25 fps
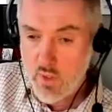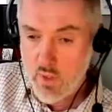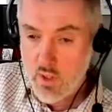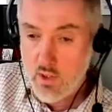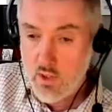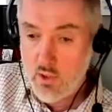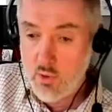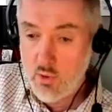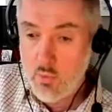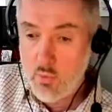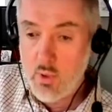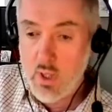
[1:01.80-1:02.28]

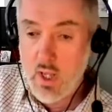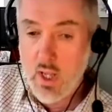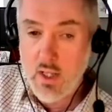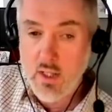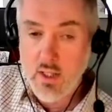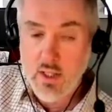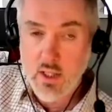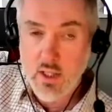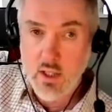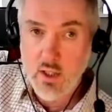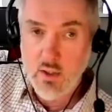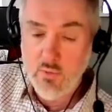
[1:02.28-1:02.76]
There are
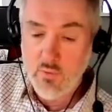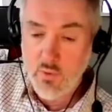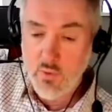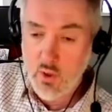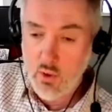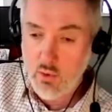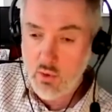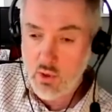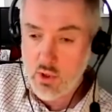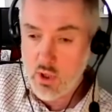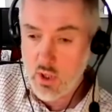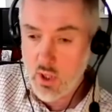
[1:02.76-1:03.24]
plans in the
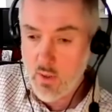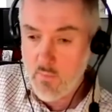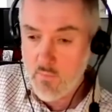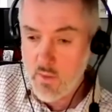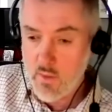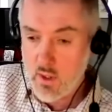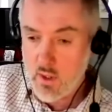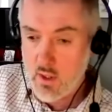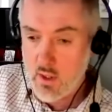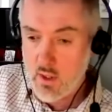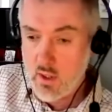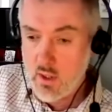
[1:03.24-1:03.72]
future
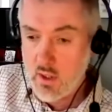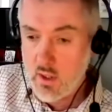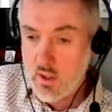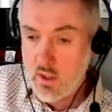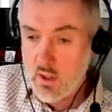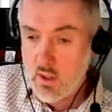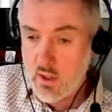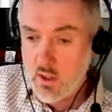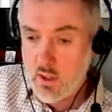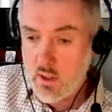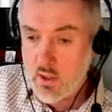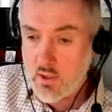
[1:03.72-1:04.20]

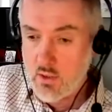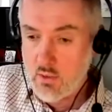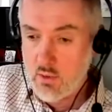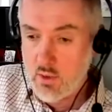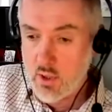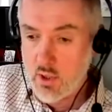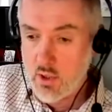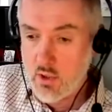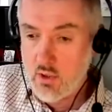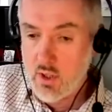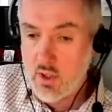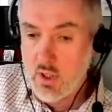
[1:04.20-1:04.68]
to
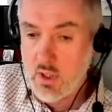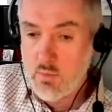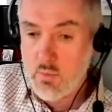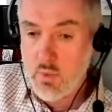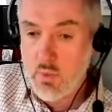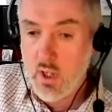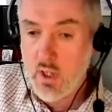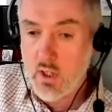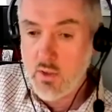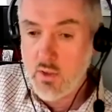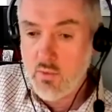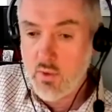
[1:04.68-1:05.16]
increase
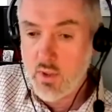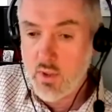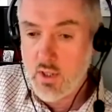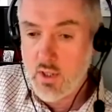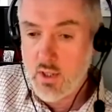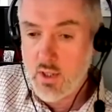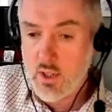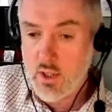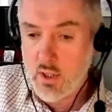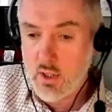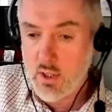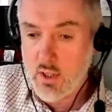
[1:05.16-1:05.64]

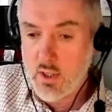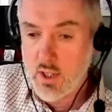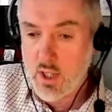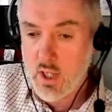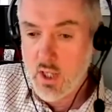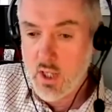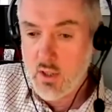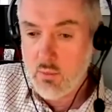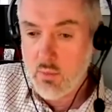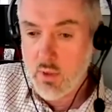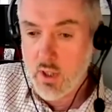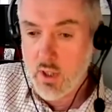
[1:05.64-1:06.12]
biodiversity on the
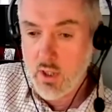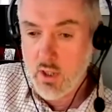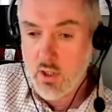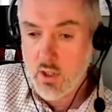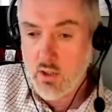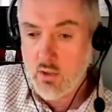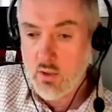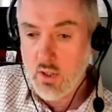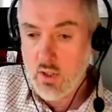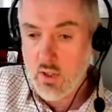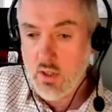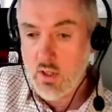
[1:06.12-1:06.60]
site
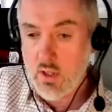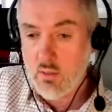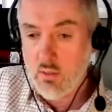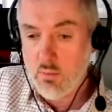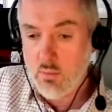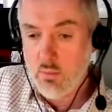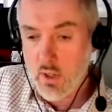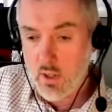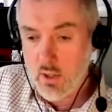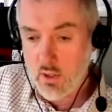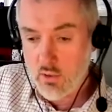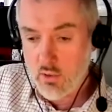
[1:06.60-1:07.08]

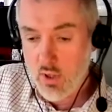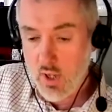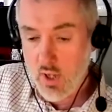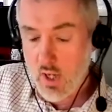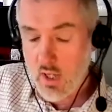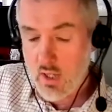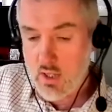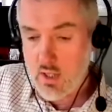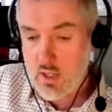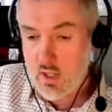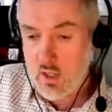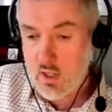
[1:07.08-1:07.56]
by
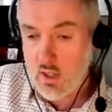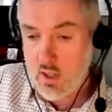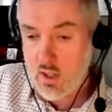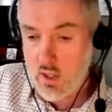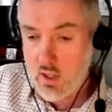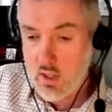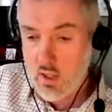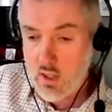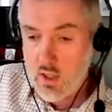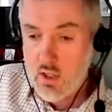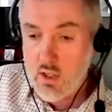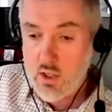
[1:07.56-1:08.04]
creating
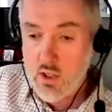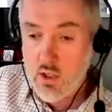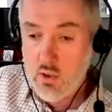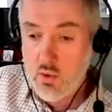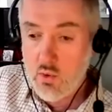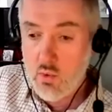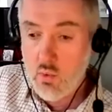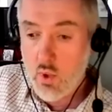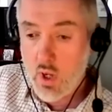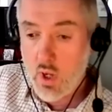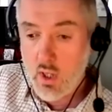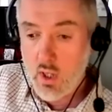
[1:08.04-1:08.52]

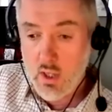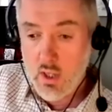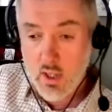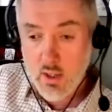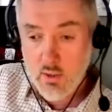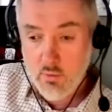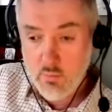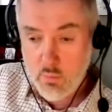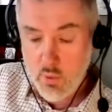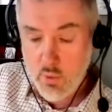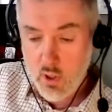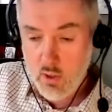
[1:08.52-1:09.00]
2
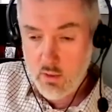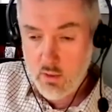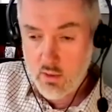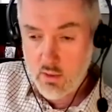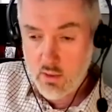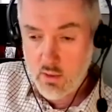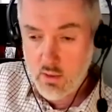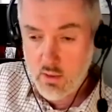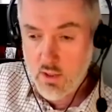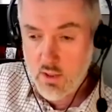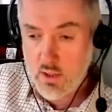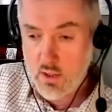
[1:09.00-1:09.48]
wildlife
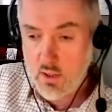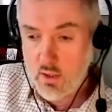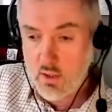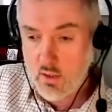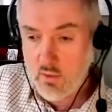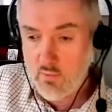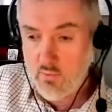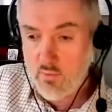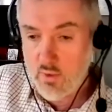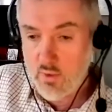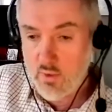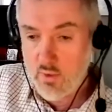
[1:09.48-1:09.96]
ponds
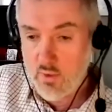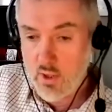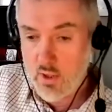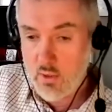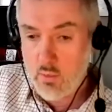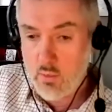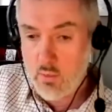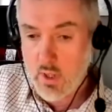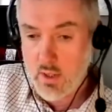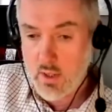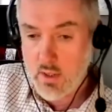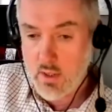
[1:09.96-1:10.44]
and
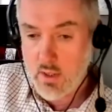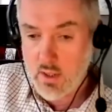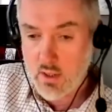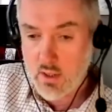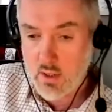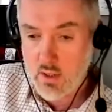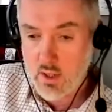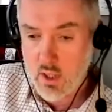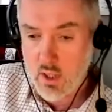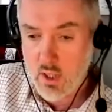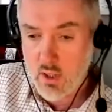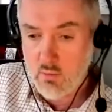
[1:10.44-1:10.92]
further planting
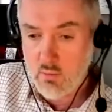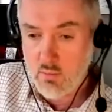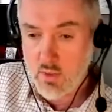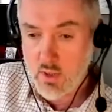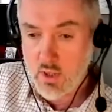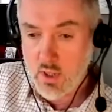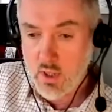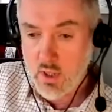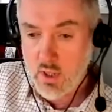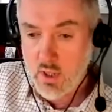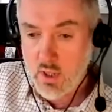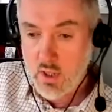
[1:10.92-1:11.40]

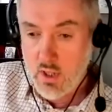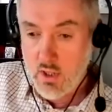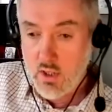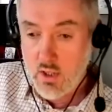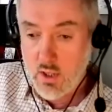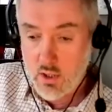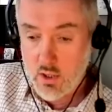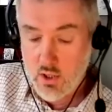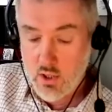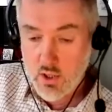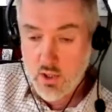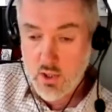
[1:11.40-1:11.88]
schemes,
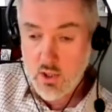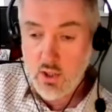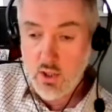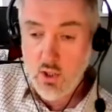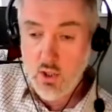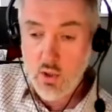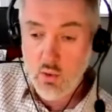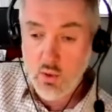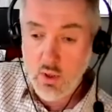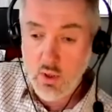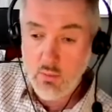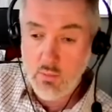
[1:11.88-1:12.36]
such as the
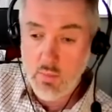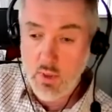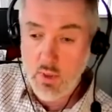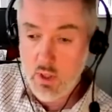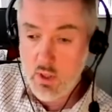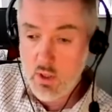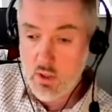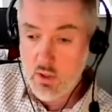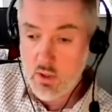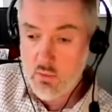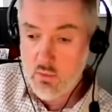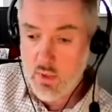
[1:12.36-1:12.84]
newly
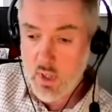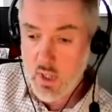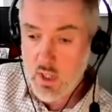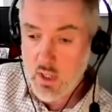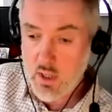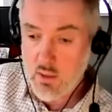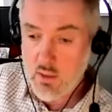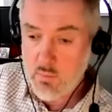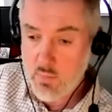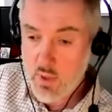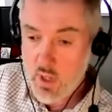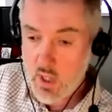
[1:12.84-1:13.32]
built
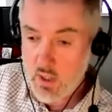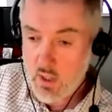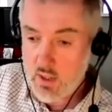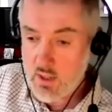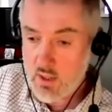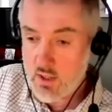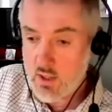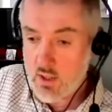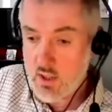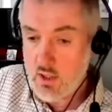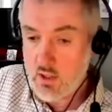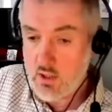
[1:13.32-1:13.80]
raised
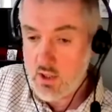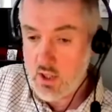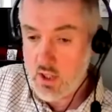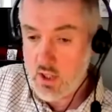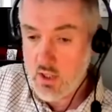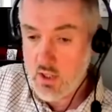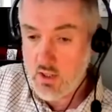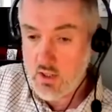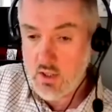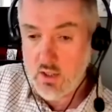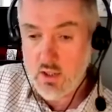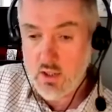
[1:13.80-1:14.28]
beds
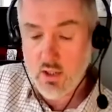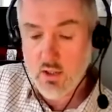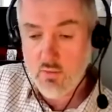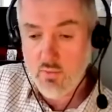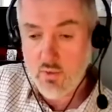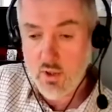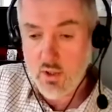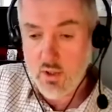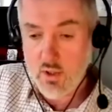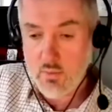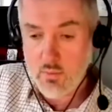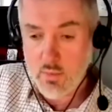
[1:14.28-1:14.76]
adjacent to the
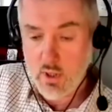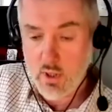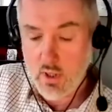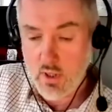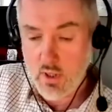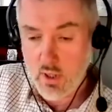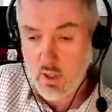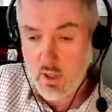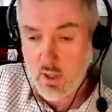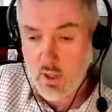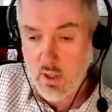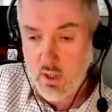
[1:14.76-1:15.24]
Foss
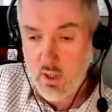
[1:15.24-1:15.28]
building,